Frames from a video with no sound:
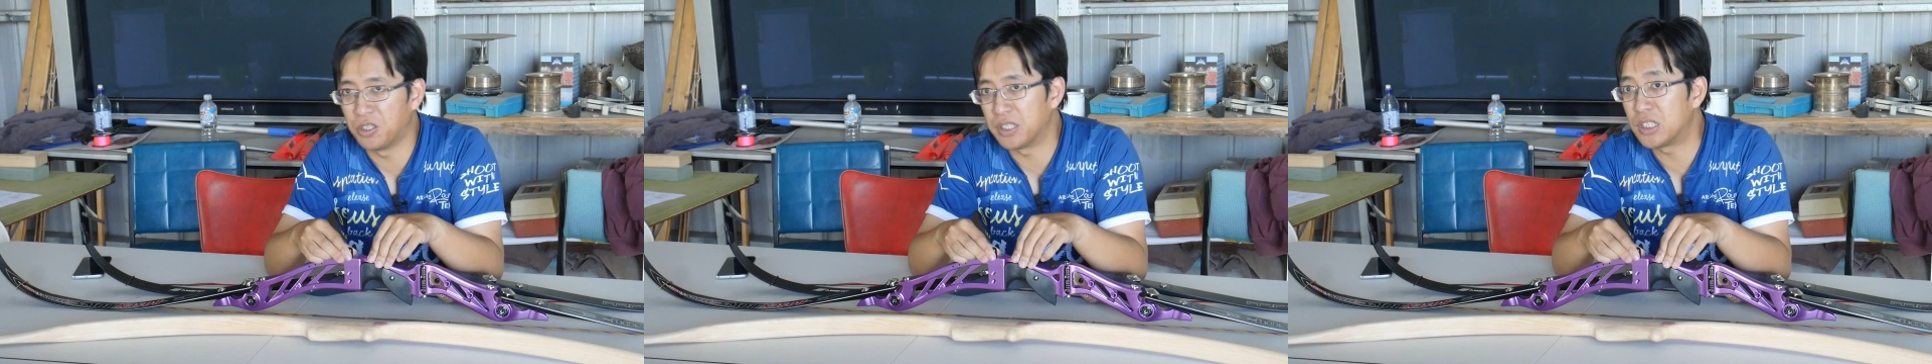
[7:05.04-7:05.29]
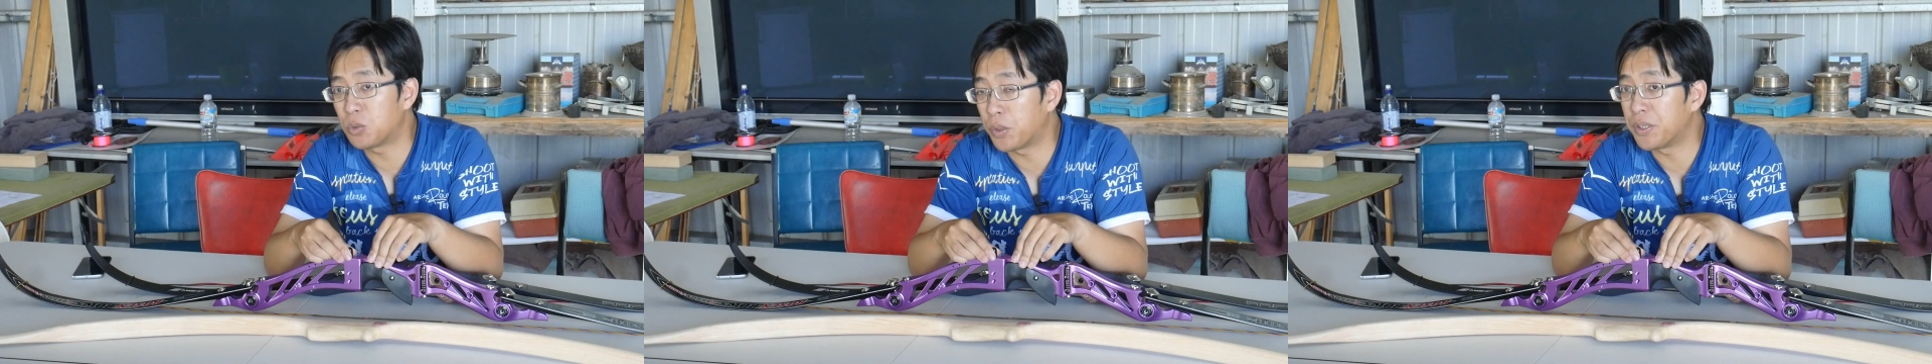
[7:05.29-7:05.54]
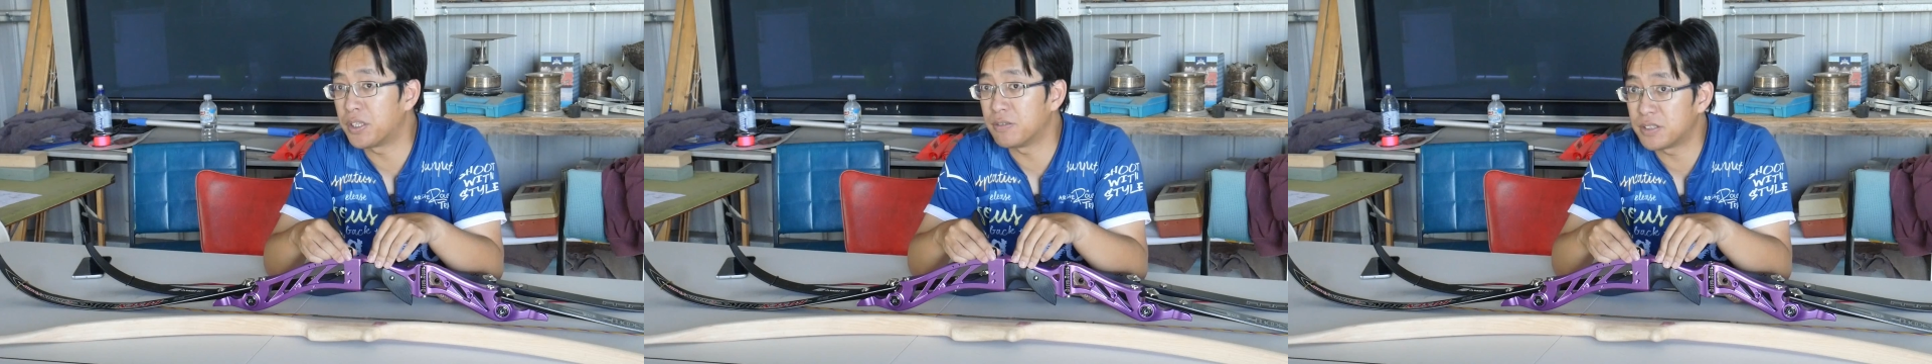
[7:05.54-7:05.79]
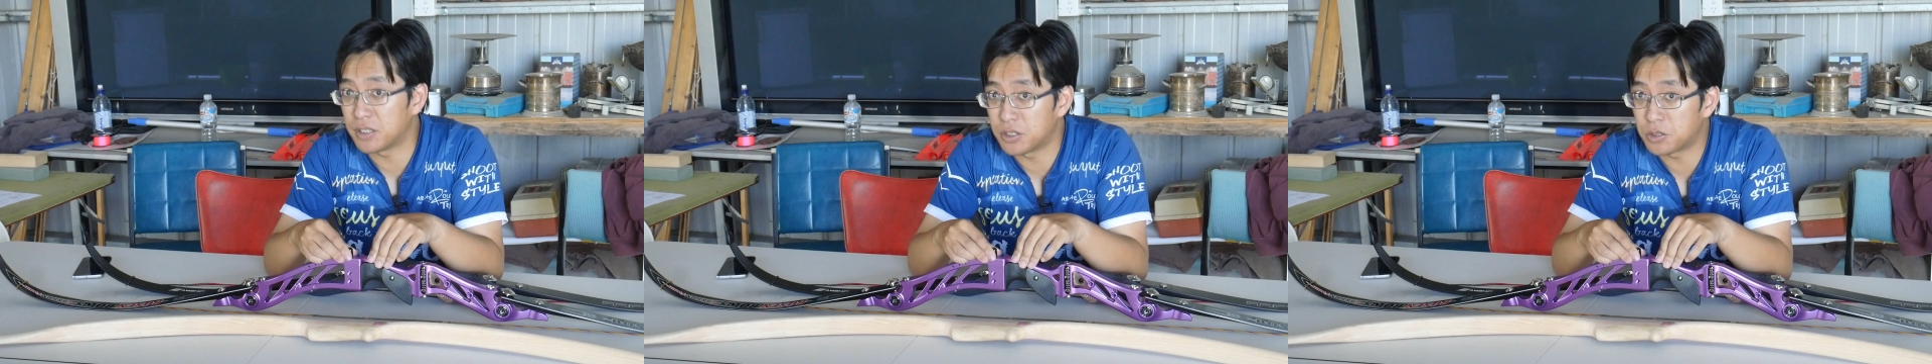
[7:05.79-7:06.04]
early 20th
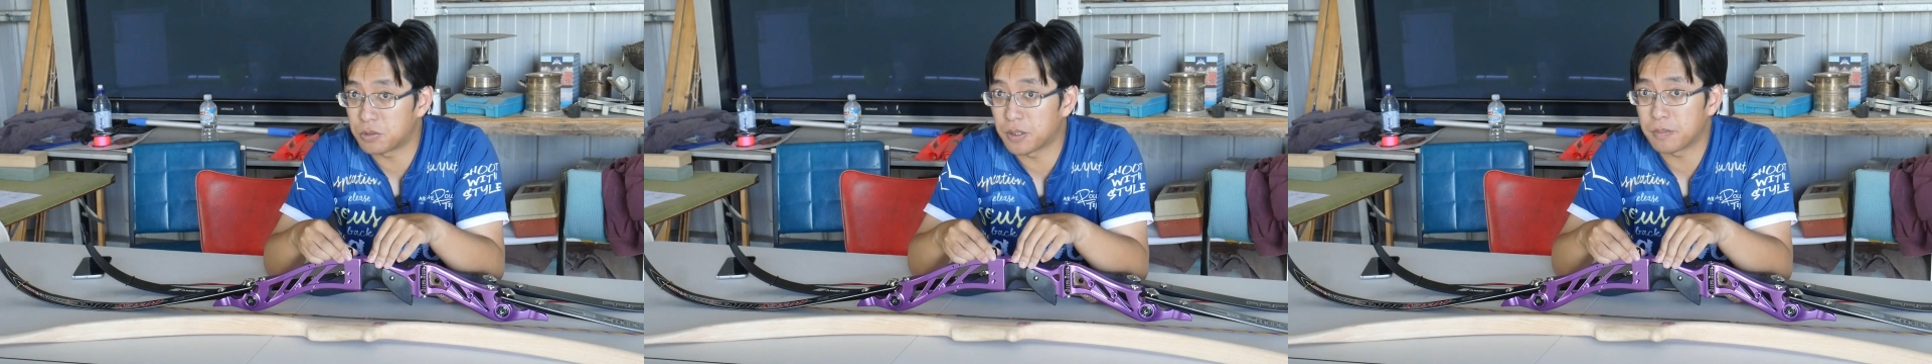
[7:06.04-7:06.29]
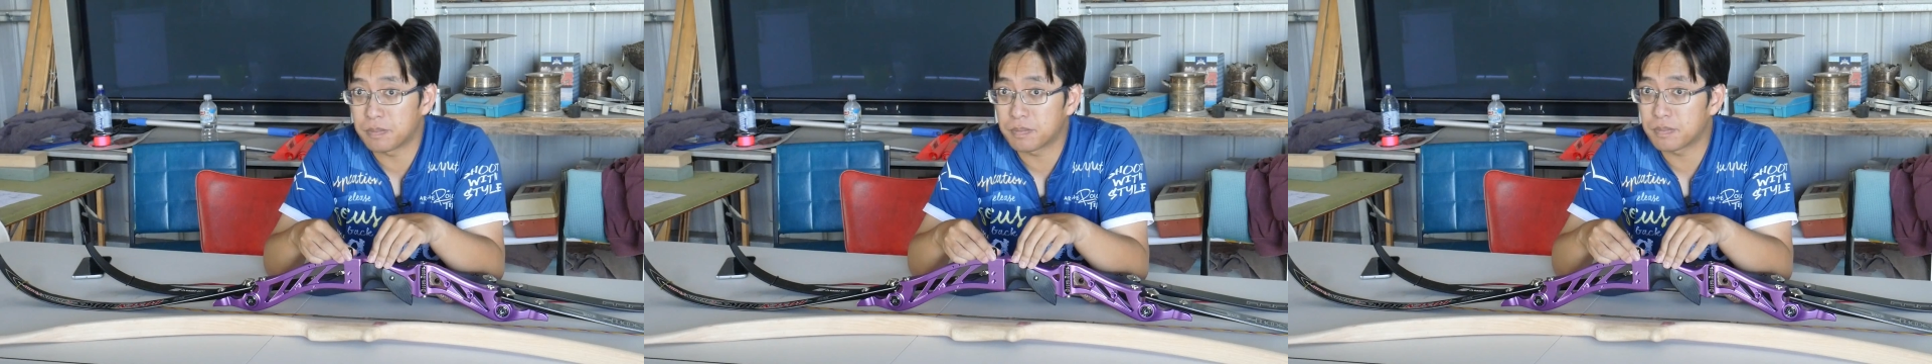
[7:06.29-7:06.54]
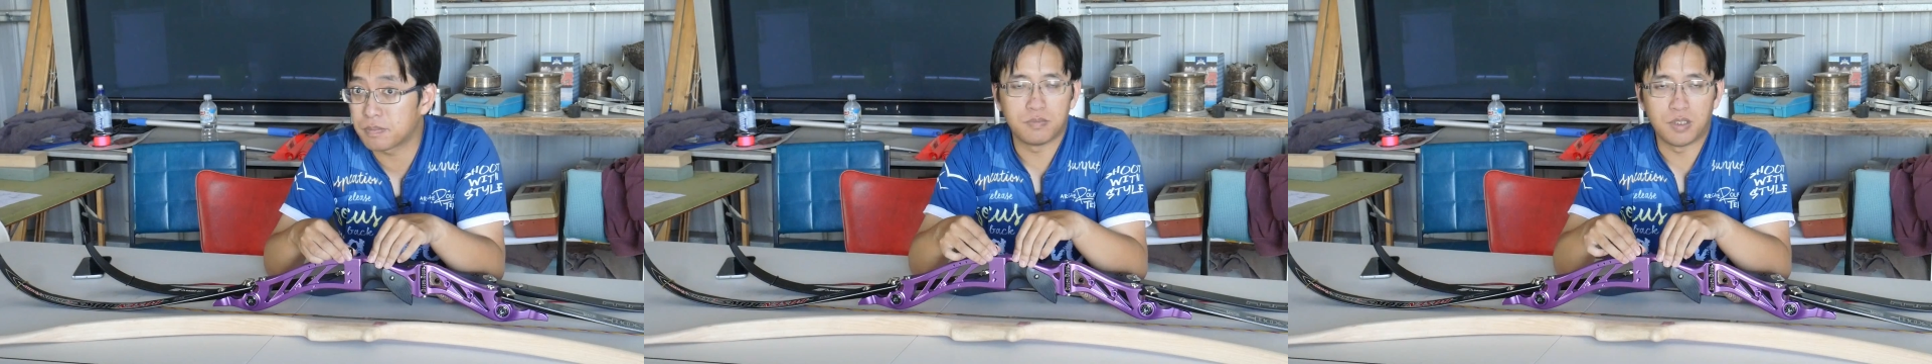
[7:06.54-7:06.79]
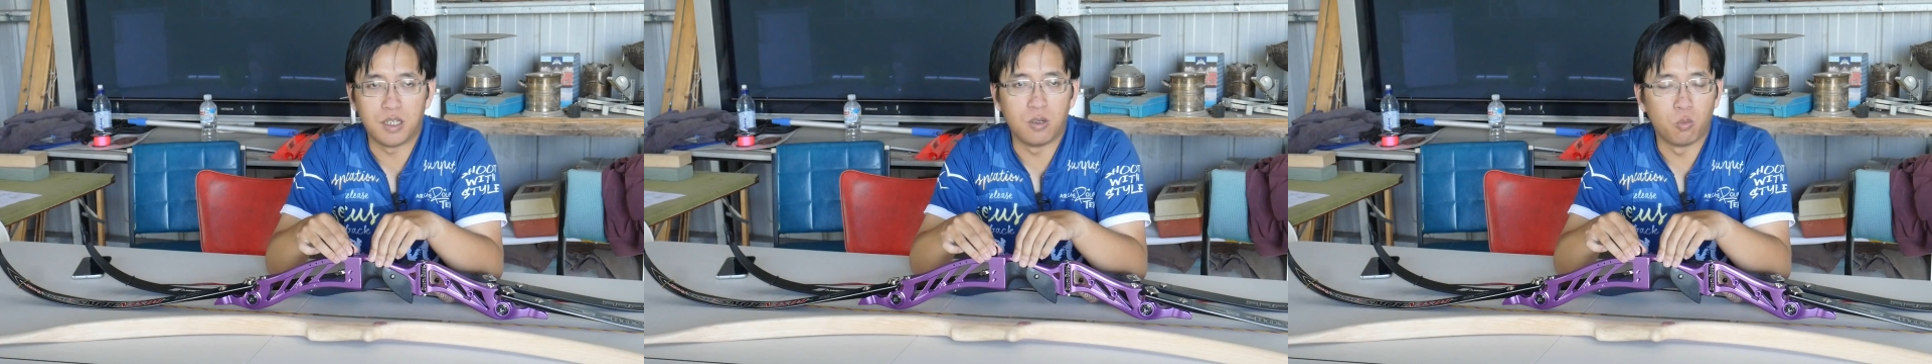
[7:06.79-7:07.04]
century.
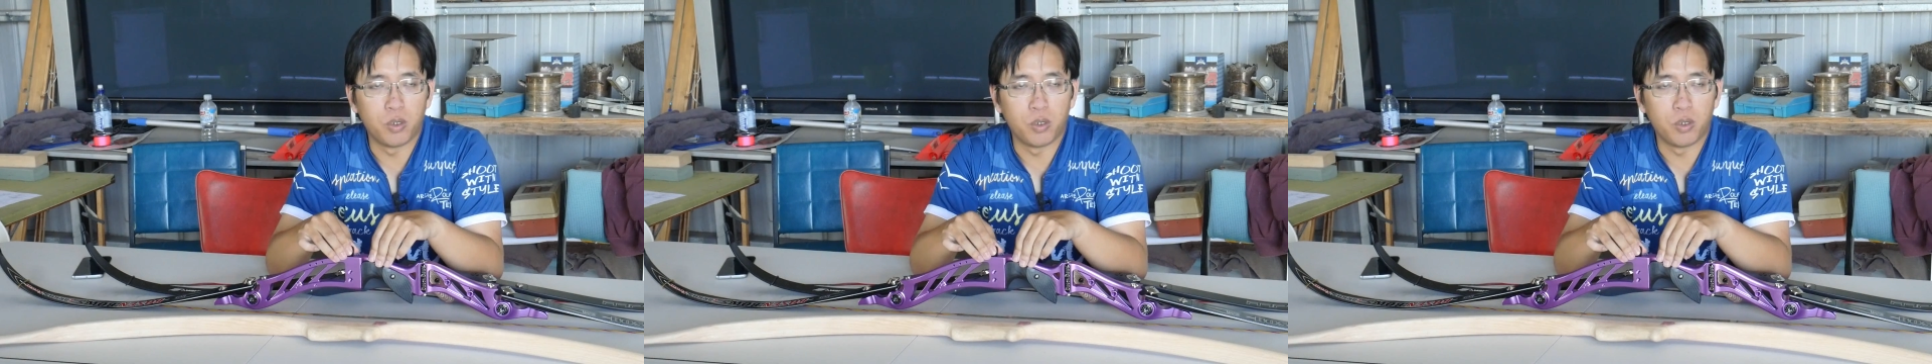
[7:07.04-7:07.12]
Now,